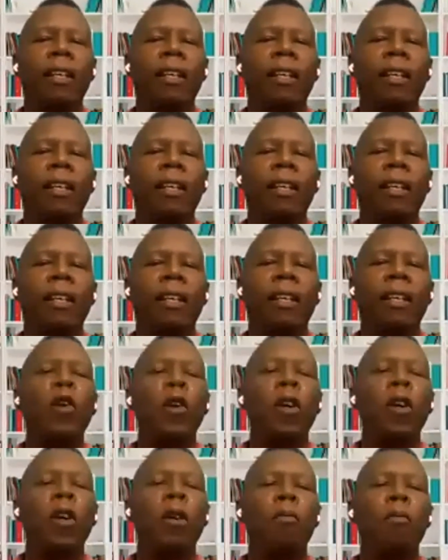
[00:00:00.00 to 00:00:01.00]
It's
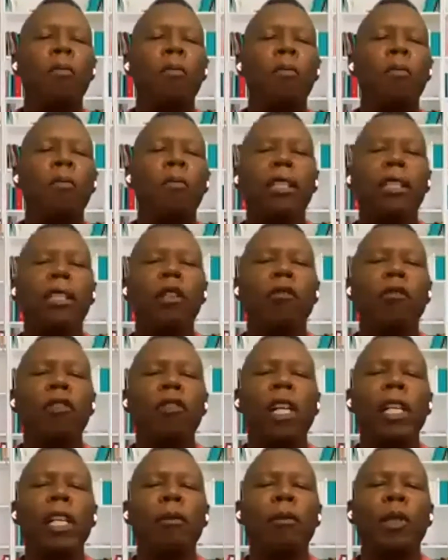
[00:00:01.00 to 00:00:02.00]
more, Maria,
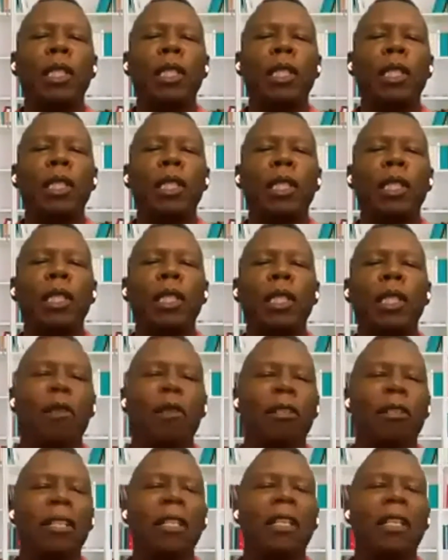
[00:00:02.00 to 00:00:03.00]
your volume is too low,
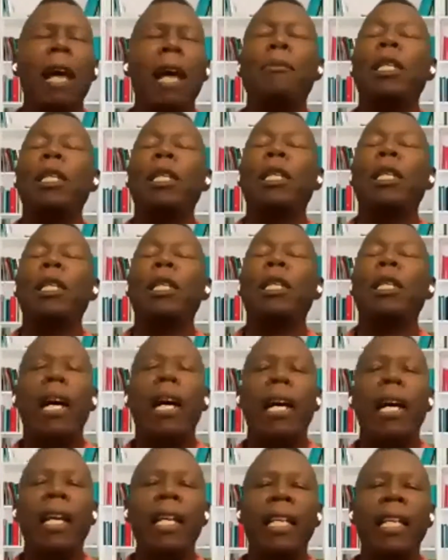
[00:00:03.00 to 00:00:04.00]
Maria. I mean, too
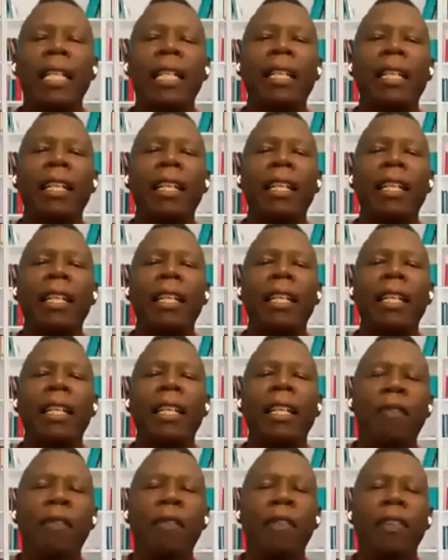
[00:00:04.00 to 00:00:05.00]
high.
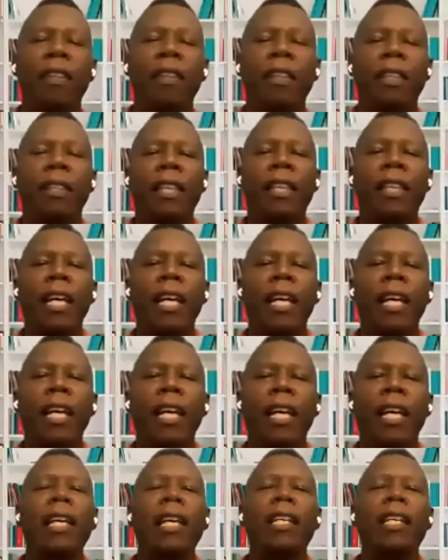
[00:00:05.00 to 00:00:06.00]
That's where
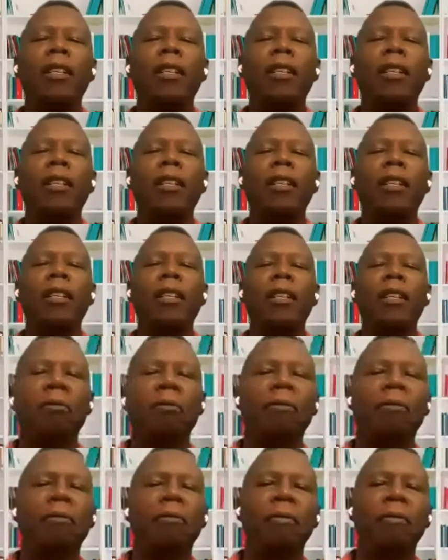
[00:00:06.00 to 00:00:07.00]
the echo is coming from.
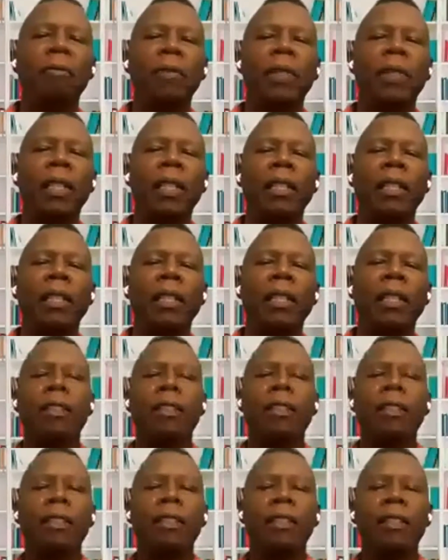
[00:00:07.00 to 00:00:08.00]

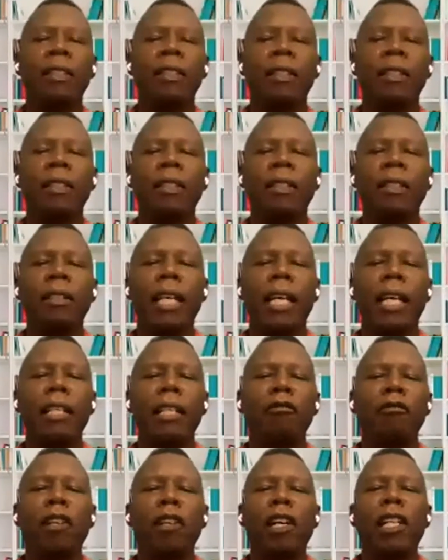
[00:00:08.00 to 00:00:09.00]
Just turn
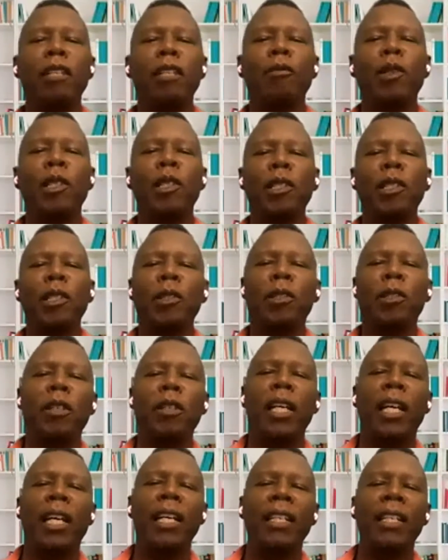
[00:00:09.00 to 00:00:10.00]
down your volume on
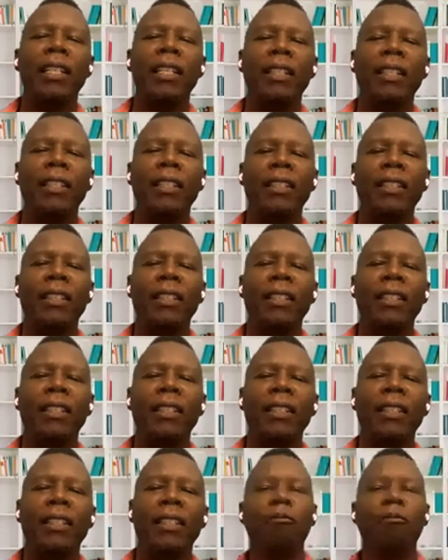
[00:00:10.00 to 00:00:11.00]
your
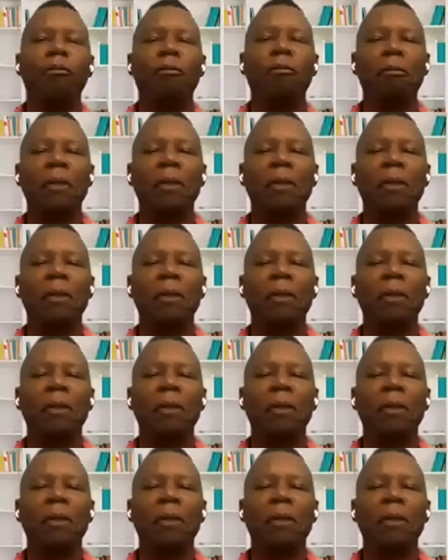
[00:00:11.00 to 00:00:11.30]
system.